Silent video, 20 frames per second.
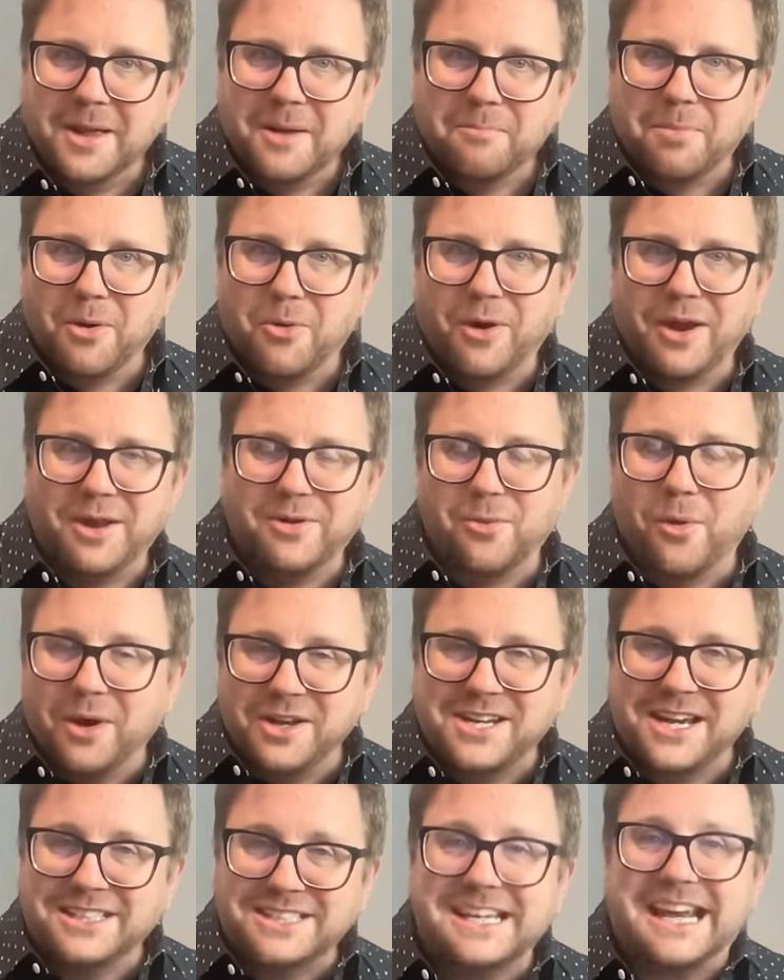But what it what
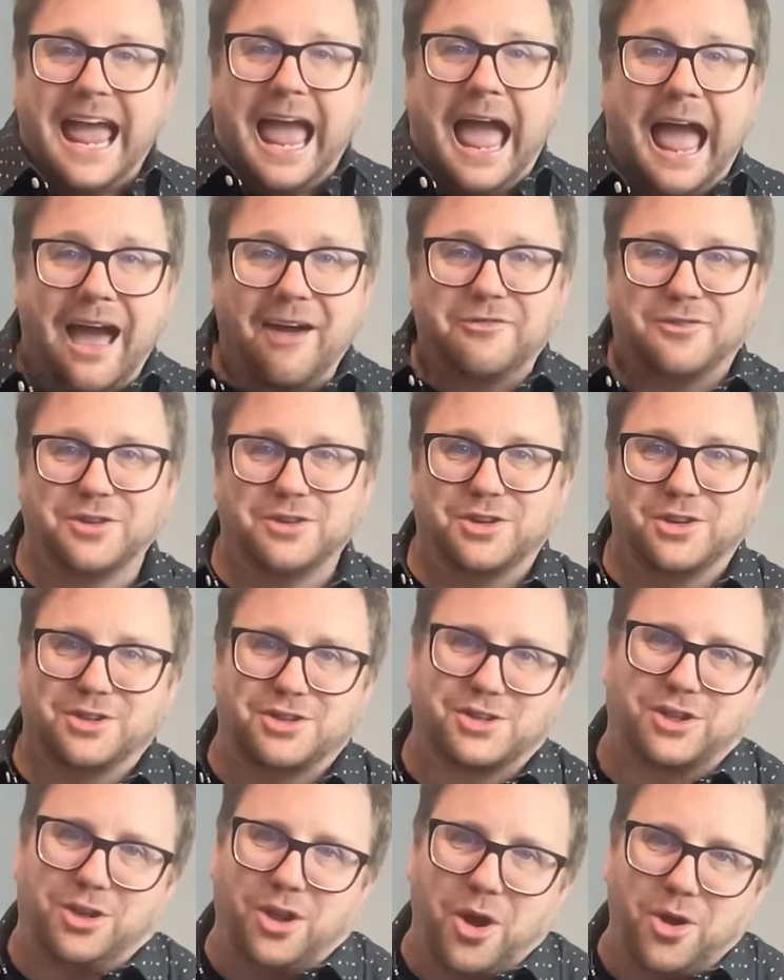doesn't have to
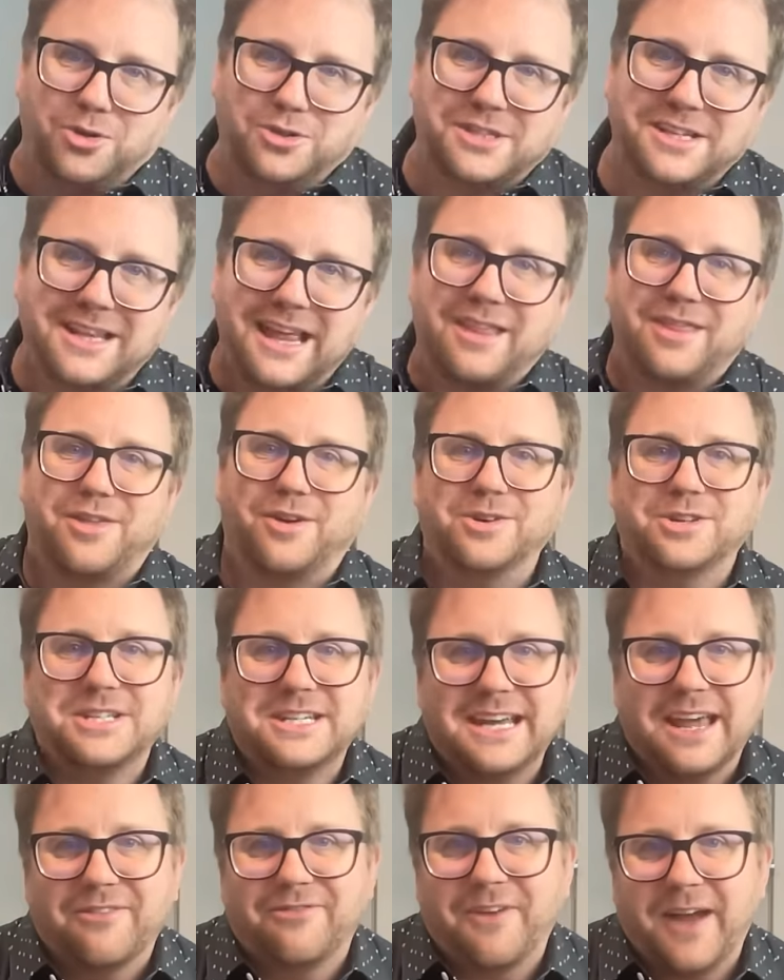disclose in that thirteen
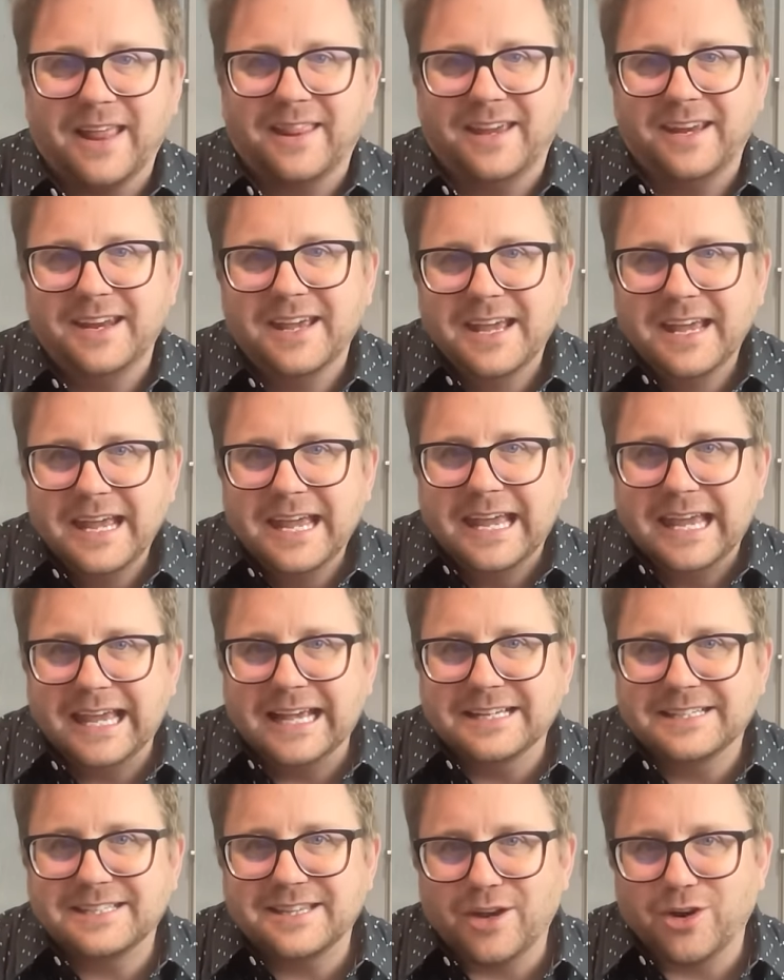F filing
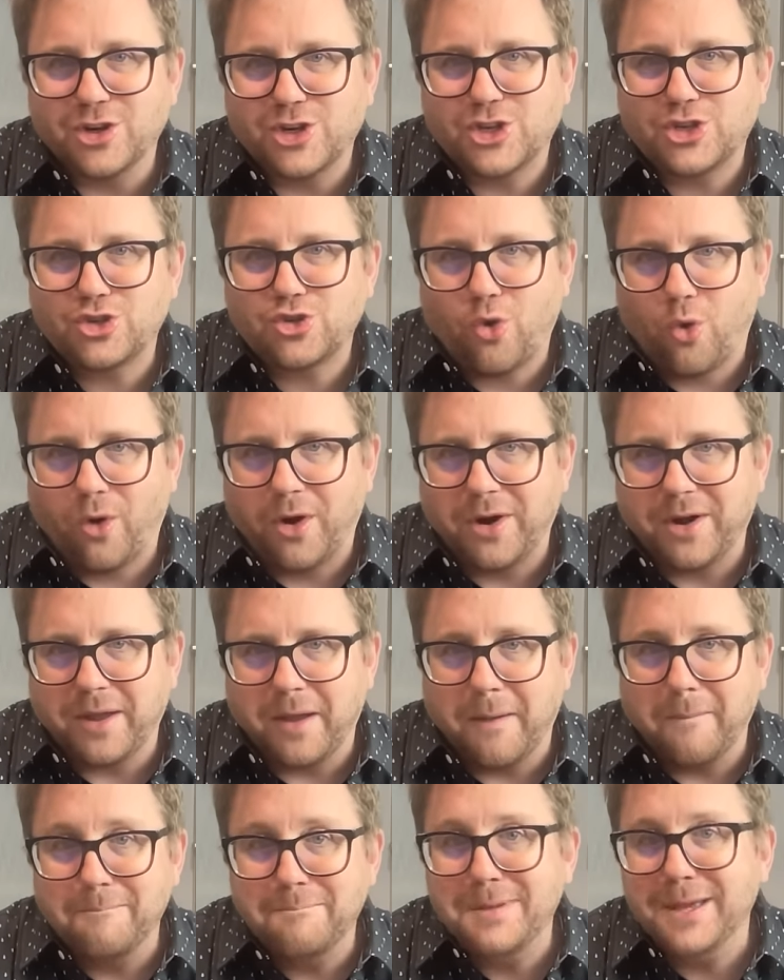is they're short
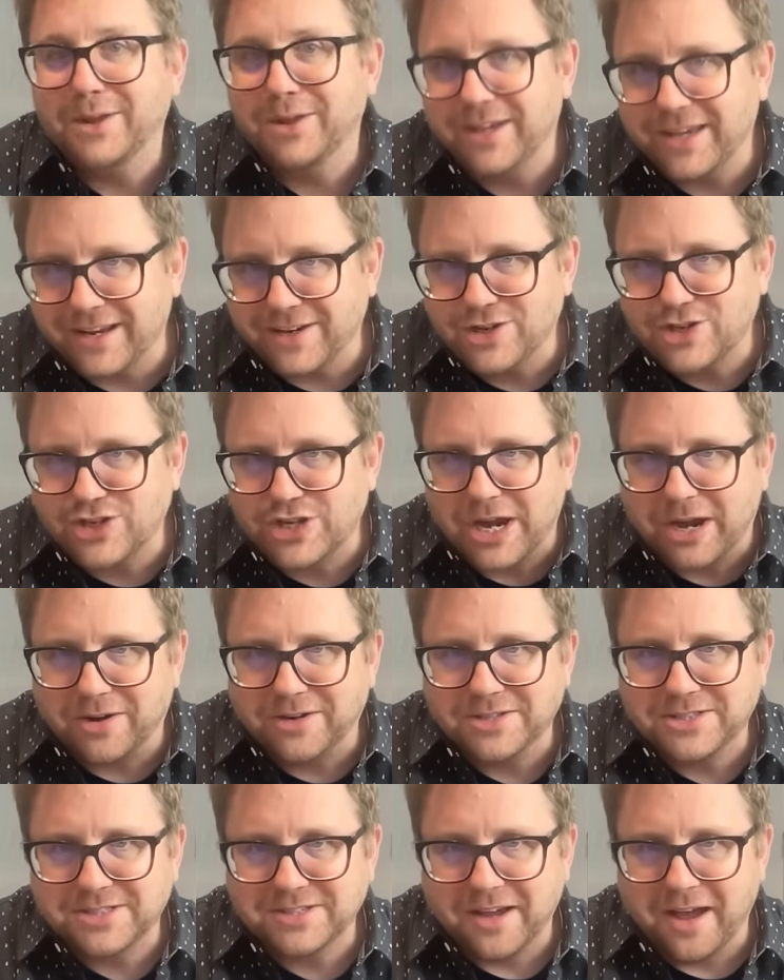a million
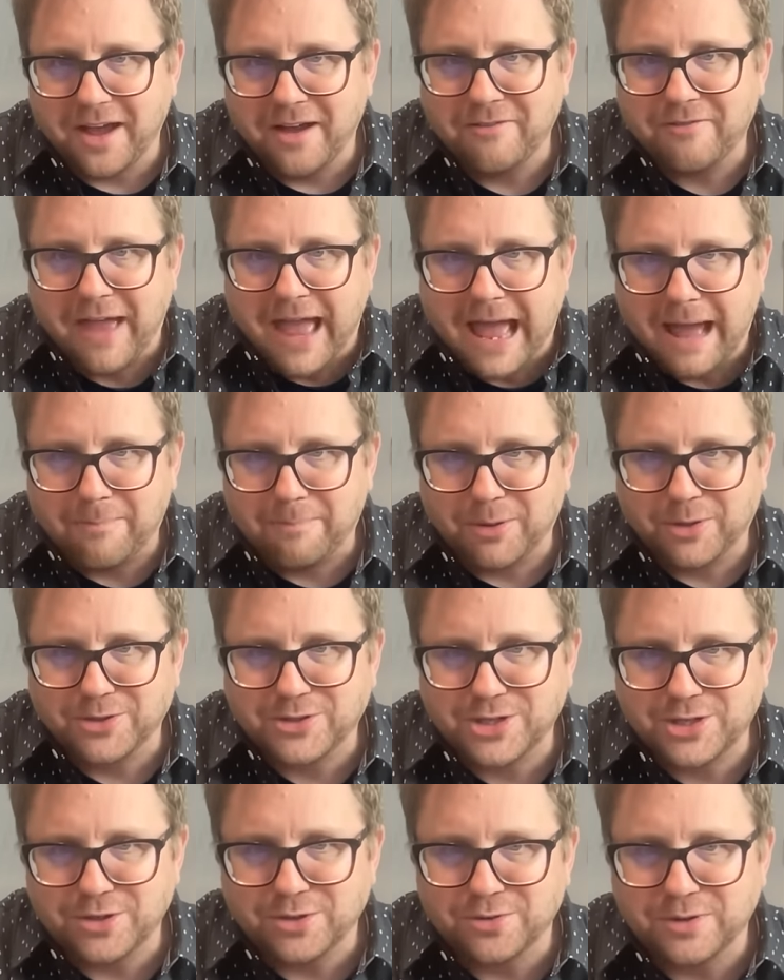shares of Apple
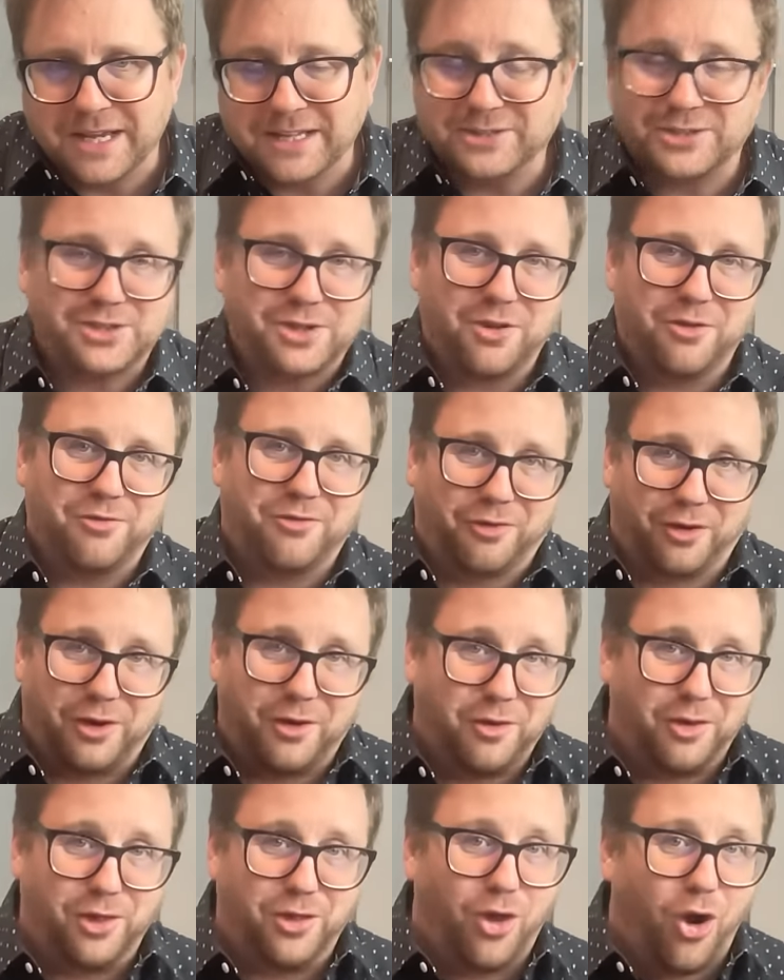too. And so for a
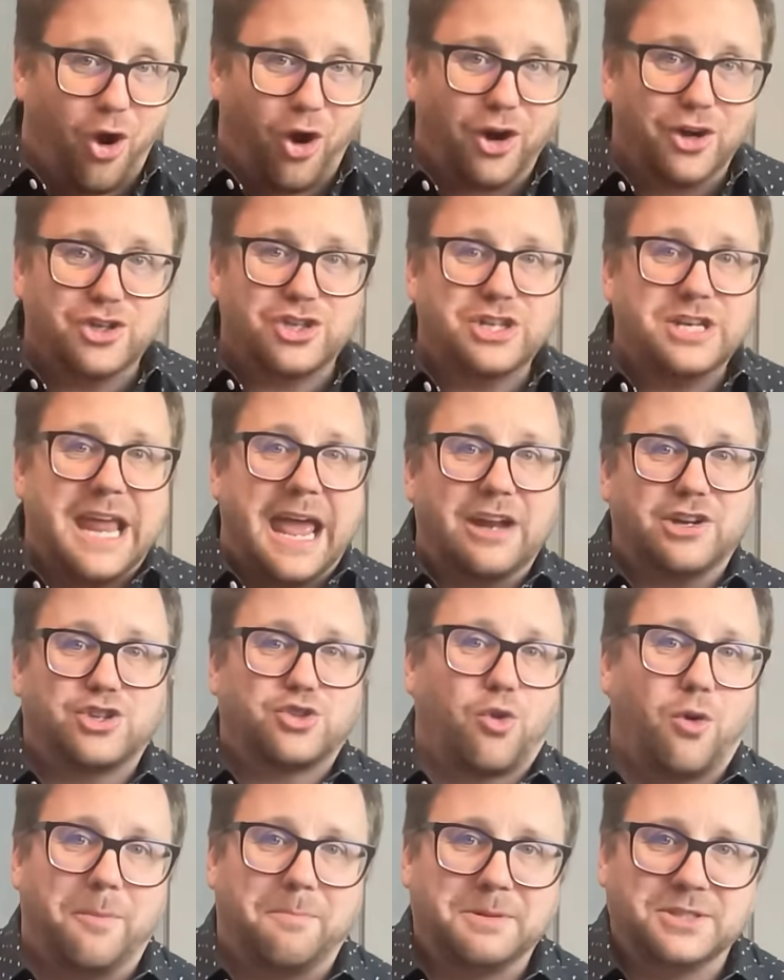large net
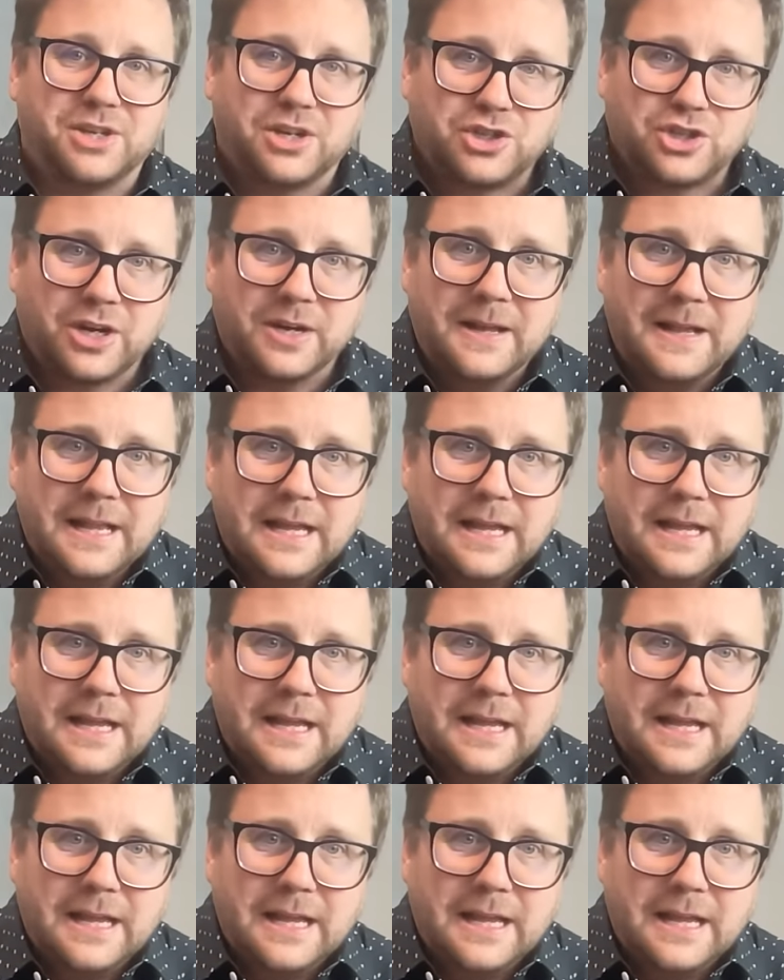short position.